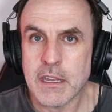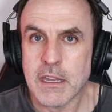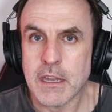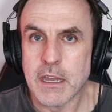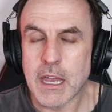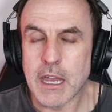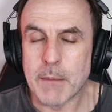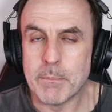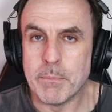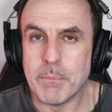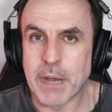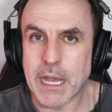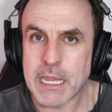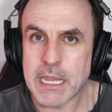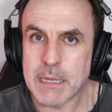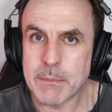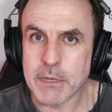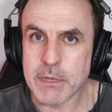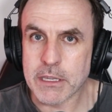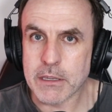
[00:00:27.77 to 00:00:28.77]
a
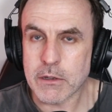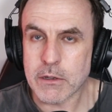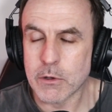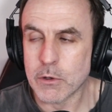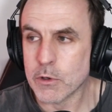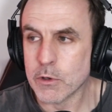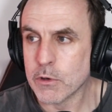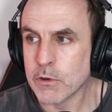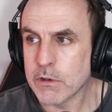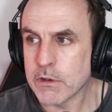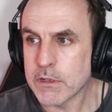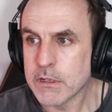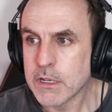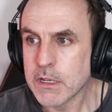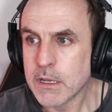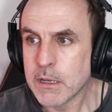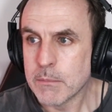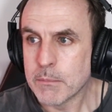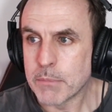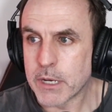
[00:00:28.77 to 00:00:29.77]
baby who,
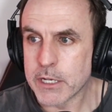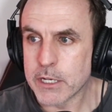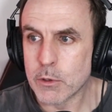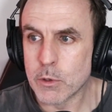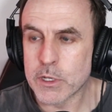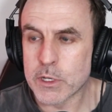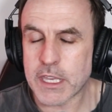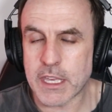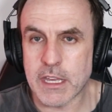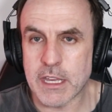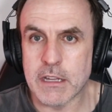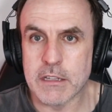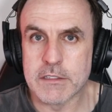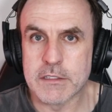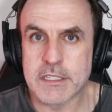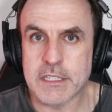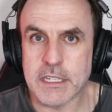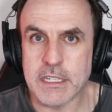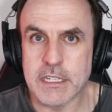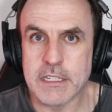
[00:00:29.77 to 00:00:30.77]
by all
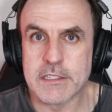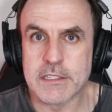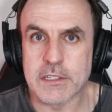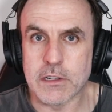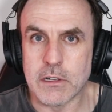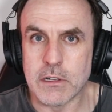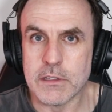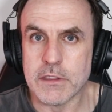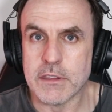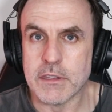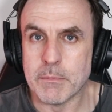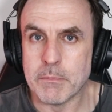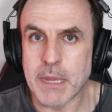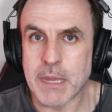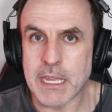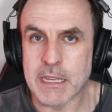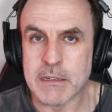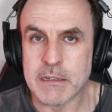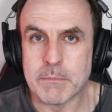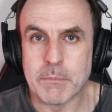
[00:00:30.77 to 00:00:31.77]
accounts, is on the
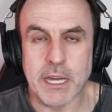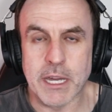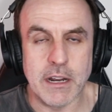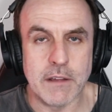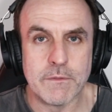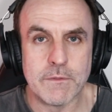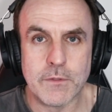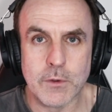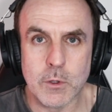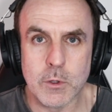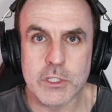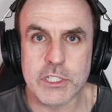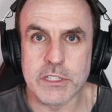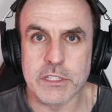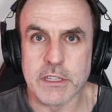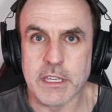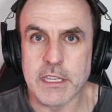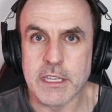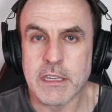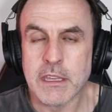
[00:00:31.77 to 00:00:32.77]
mend. But
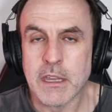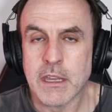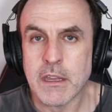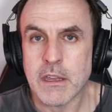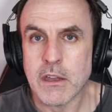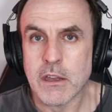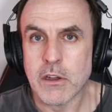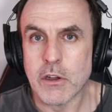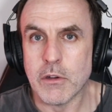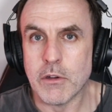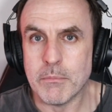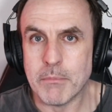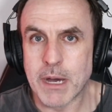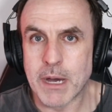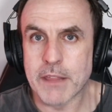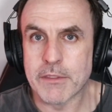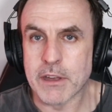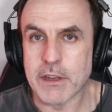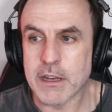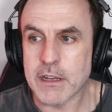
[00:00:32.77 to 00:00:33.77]
unfortunately, her
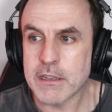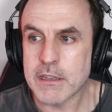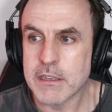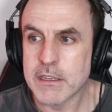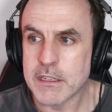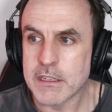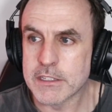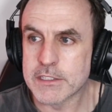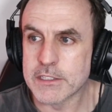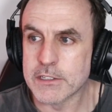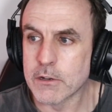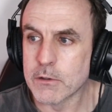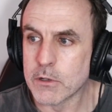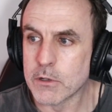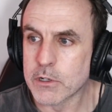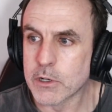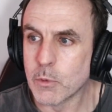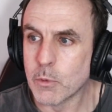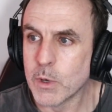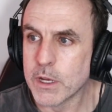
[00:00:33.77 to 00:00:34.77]
mother is no
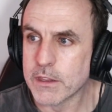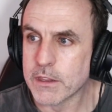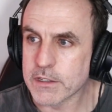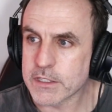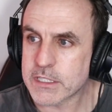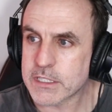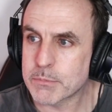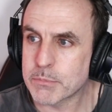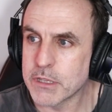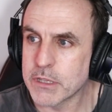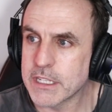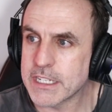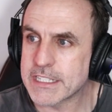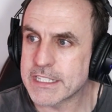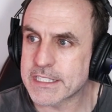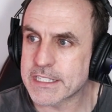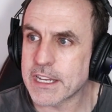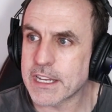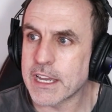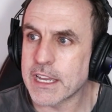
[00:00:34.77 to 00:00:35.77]
longer with us. Police
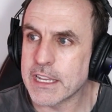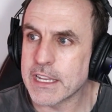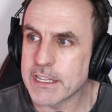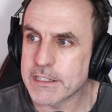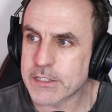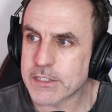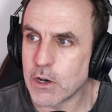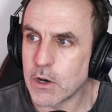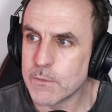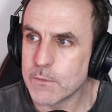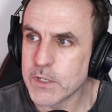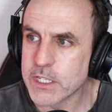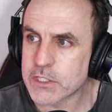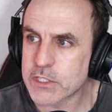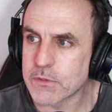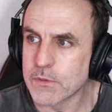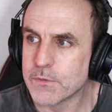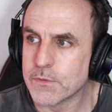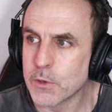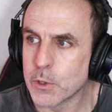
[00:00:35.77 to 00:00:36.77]
say it's obvious
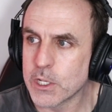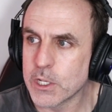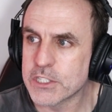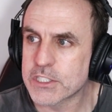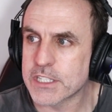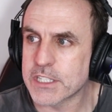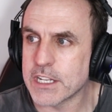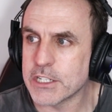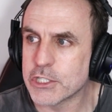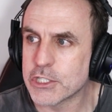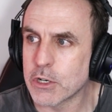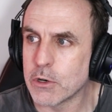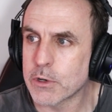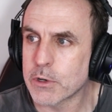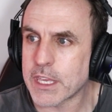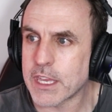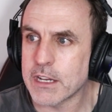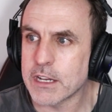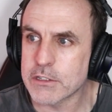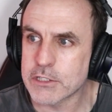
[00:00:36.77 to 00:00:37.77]
from footage that Joel
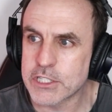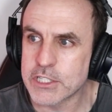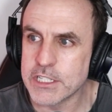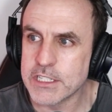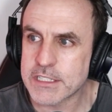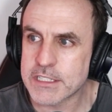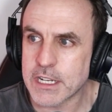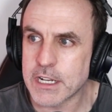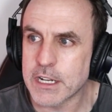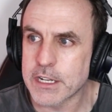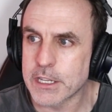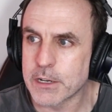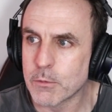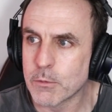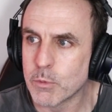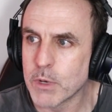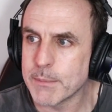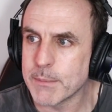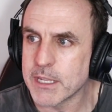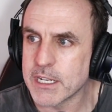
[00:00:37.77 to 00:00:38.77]
Couchy targeted
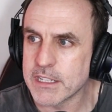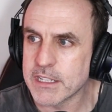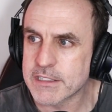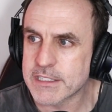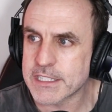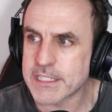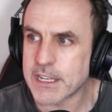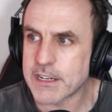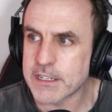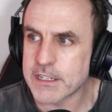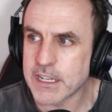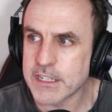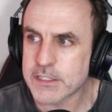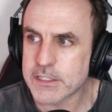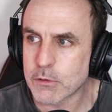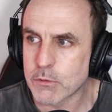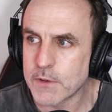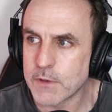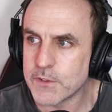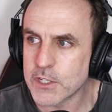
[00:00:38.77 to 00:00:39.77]
women in Saturday's
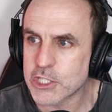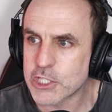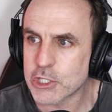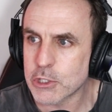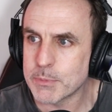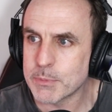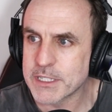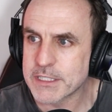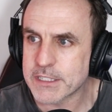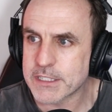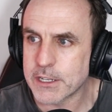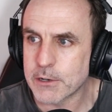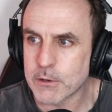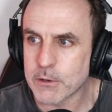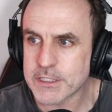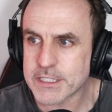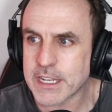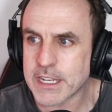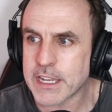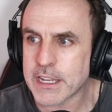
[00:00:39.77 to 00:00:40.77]
horrific shopping centre
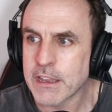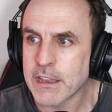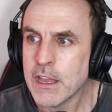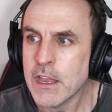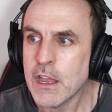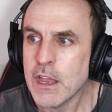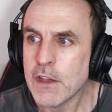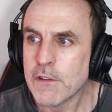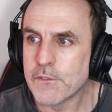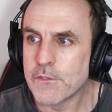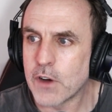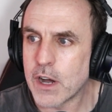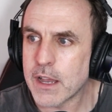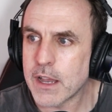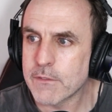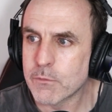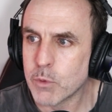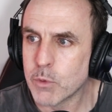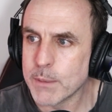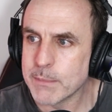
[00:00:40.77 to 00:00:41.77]
attack.
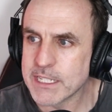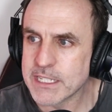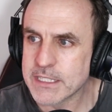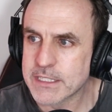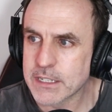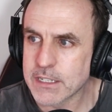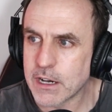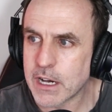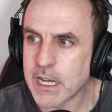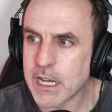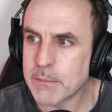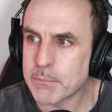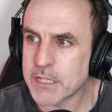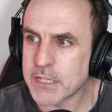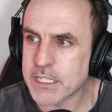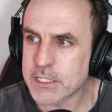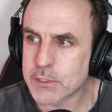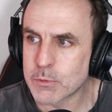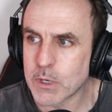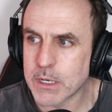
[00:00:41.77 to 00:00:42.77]
Five women died,
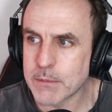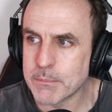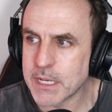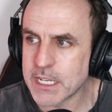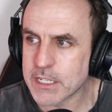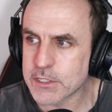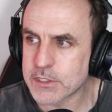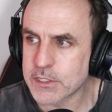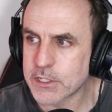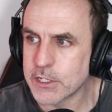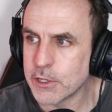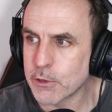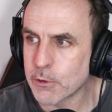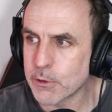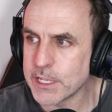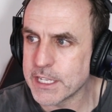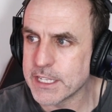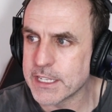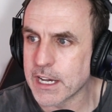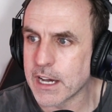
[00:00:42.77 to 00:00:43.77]
plus one male
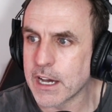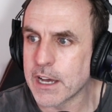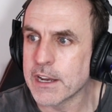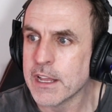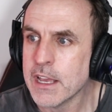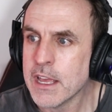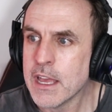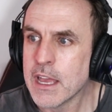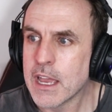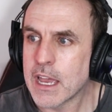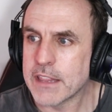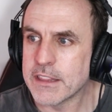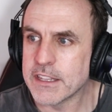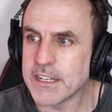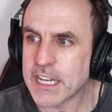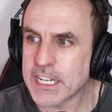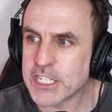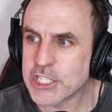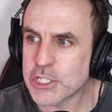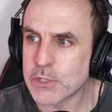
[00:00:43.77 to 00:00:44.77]
security guard. And the
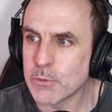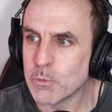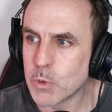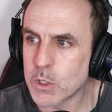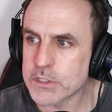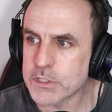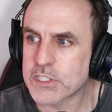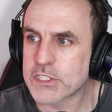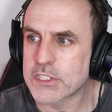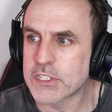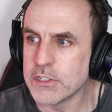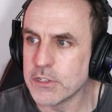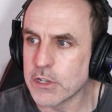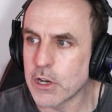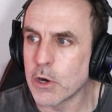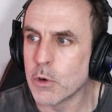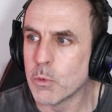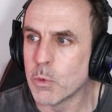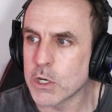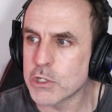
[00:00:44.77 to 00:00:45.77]
nation wants to
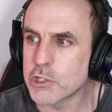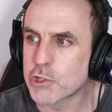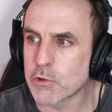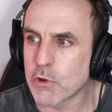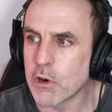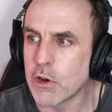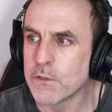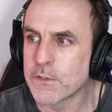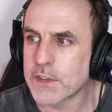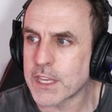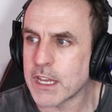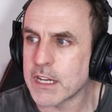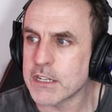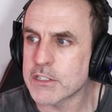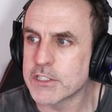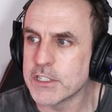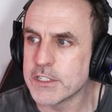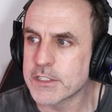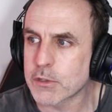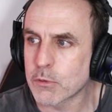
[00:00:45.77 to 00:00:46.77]
know what drove
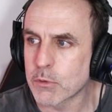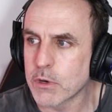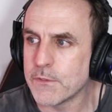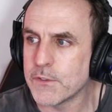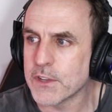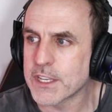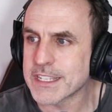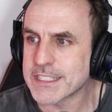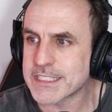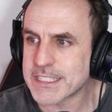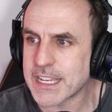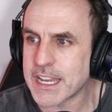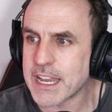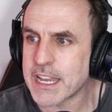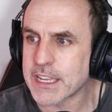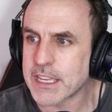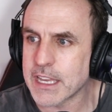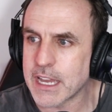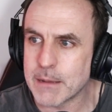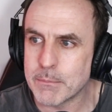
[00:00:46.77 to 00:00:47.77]
Couchy's horrific
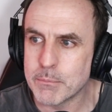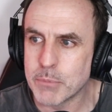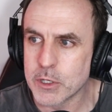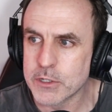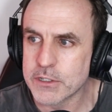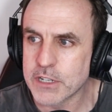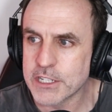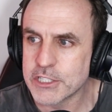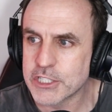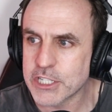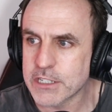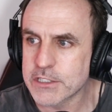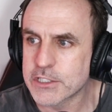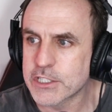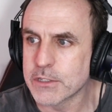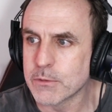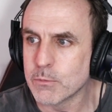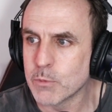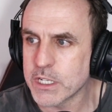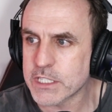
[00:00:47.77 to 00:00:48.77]
attack at Bondi
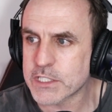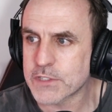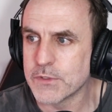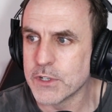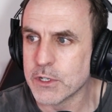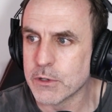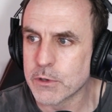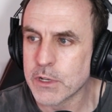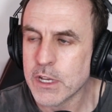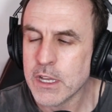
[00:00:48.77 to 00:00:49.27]
Junction, Westfield,